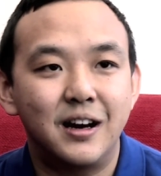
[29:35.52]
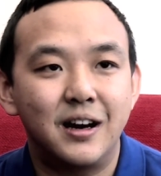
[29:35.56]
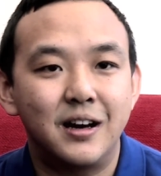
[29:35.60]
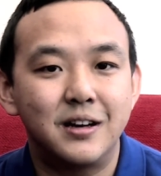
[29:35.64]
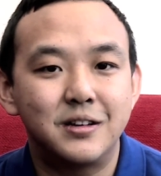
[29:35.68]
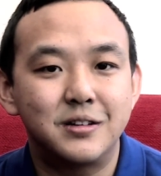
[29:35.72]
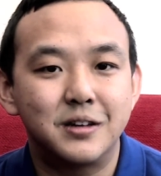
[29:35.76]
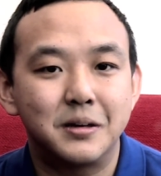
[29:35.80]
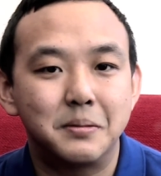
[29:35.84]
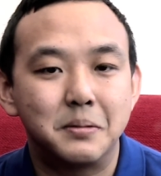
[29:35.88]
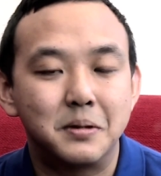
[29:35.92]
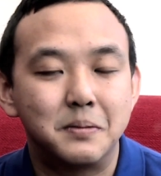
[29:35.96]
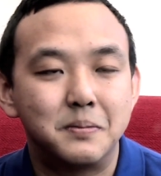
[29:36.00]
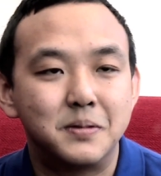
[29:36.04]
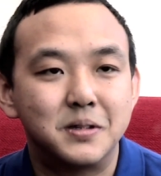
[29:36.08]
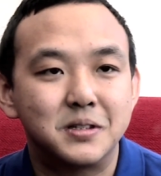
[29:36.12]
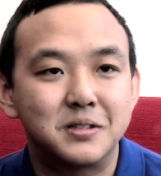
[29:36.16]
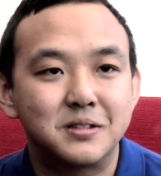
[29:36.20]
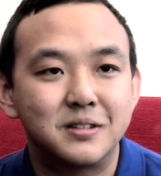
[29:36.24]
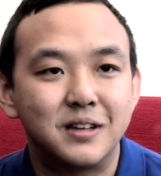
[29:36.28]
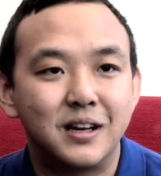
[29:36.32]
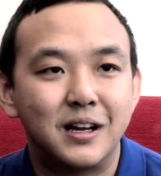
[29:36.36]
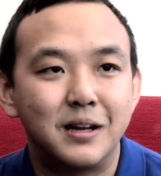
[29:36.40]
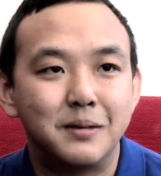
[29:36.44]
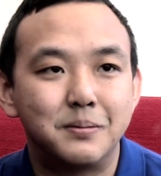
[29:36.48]
try my best
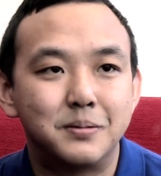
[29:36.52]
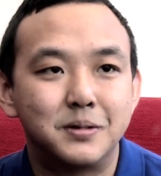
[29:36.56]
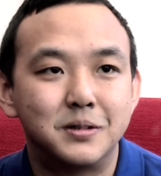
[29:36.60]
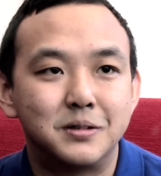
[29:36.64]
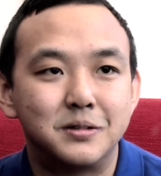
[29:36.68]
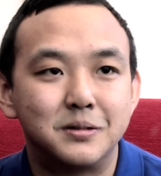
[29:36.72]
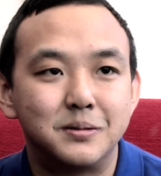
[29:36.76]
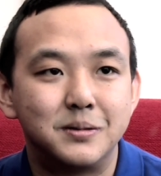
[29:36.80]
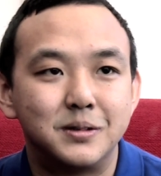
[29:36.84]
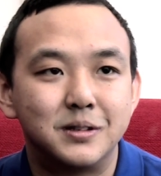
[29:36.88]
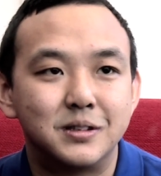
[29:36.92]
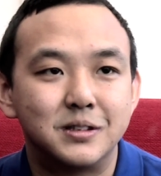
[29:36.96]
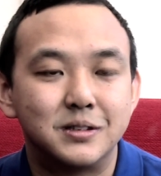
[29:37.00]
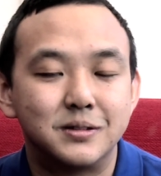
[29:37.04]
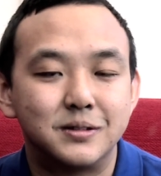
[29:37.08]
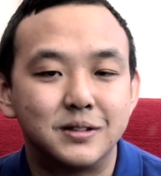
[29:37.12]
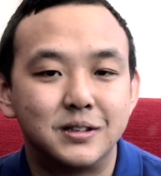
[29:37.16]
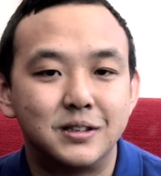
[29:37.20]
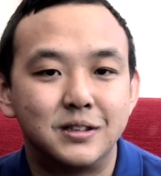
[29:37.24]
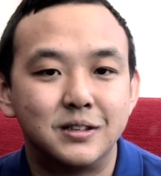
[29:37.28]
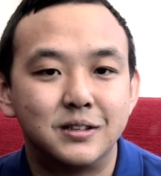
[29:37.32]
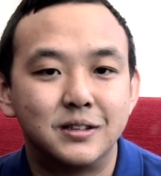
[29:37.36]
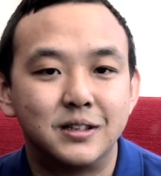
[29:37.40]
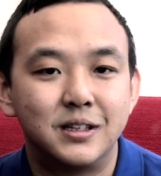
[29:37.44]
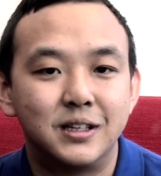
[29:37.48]
to help her, to be honest with
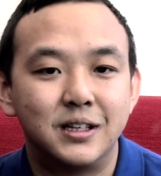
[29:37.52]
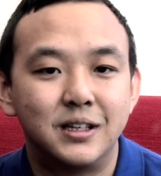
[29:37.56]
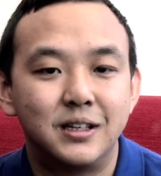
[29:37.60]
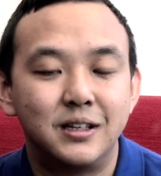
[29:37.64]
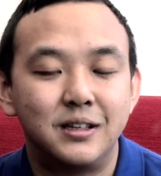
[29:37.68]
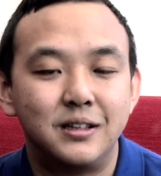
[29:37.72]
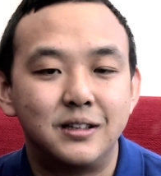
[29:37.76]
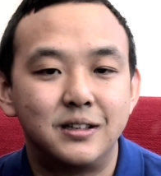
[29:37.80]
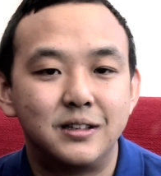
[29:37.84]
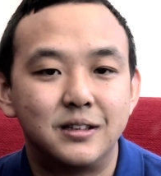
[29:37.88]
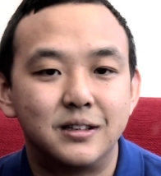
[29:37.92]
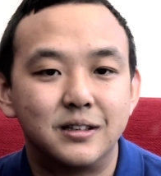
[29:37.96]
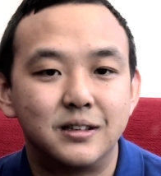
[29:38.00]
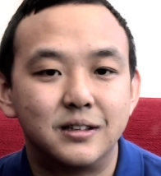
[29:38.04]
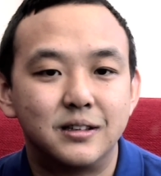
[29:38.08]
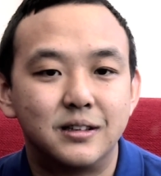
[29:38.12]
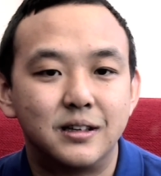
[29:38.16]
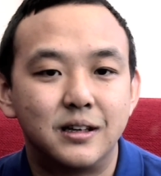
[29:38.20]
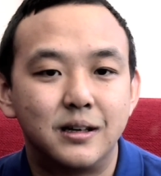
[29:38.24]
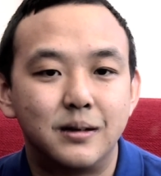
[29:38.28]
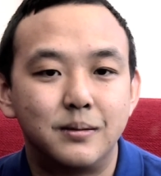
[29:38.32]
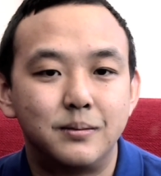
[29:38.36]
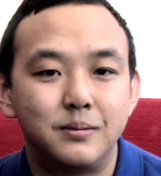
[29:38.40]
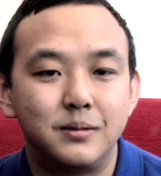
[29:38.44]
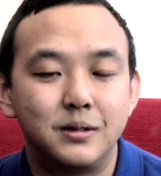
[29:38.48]
you, and
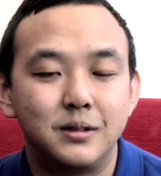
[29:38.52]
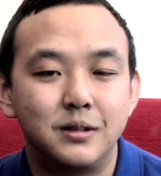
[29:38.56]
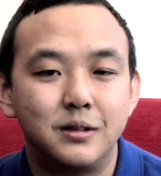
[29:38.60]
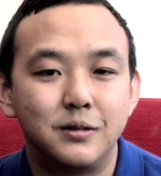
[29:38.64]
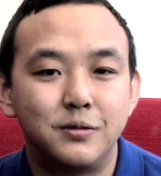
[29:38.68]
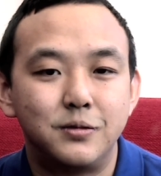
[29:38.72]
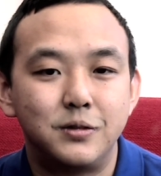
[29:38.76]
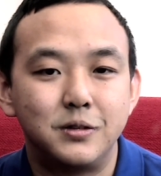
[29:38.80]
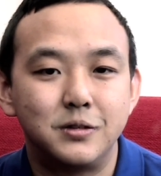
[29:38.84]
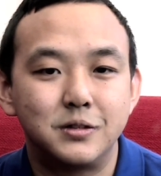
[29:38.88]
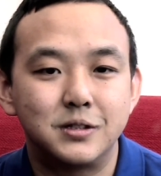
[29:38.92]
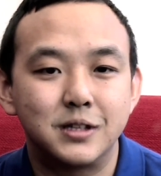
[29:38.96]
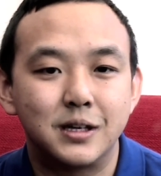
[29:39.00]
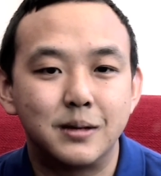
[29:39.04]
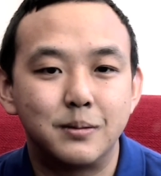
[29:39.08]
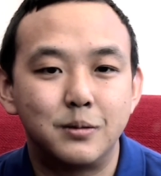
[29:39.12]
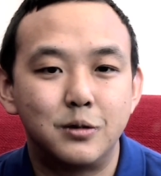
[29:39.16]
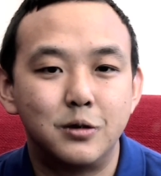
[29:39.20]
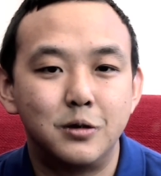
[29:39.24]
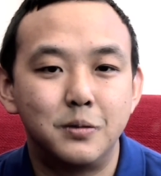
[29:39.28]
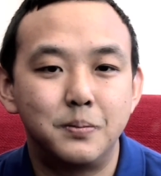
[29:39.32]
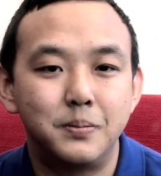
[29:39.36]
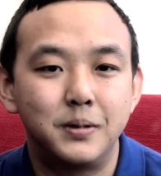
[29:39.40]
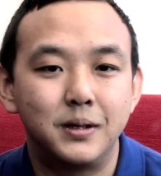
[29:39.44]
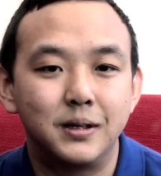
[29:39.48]
in the future I'm
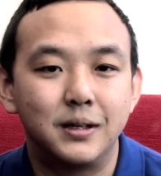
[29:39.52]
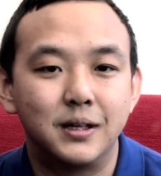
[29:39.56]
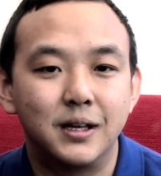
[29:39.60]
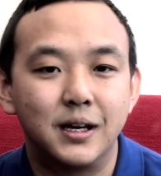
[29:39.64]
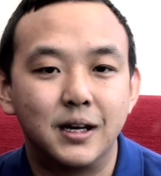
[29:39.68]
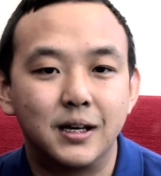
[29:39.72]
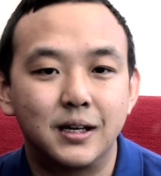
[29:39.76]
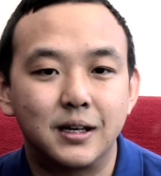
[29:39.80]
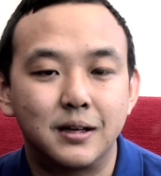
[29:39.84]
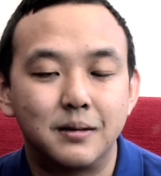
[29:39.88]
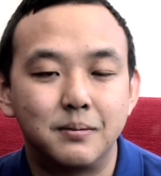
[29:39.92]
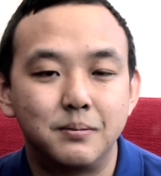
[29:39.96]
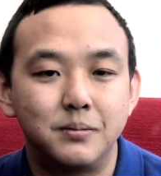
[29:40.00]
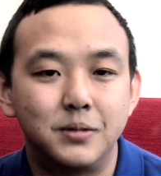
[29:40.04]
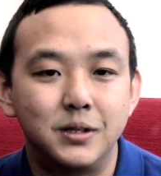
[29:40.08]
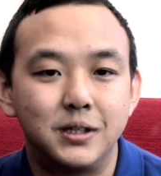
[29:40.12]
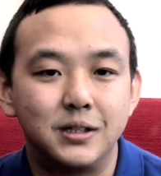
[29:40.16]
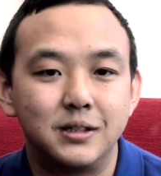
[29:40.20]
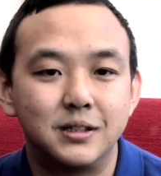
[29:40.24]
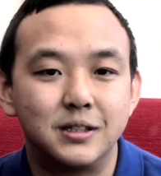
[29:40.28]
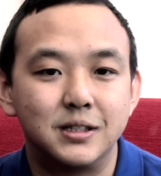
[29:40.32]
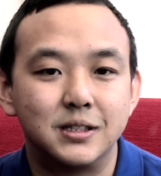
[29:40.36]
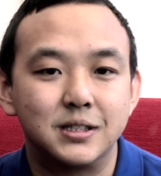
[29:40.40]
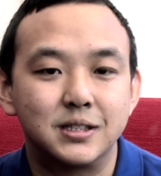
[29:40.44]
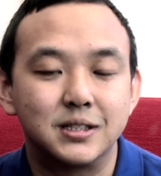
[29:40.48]
hoping that I can bring
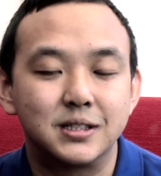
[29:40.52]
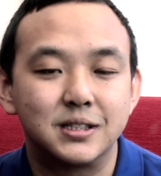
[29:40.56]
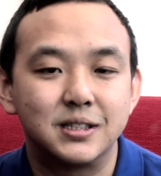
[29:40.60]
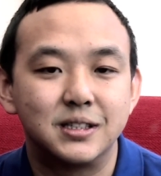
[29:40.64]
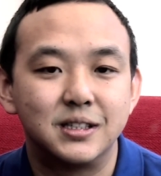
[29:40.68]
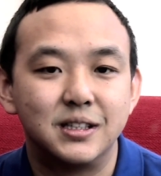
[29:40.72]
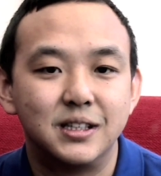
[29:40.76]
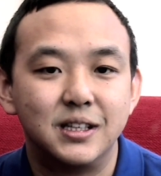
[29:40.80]
this.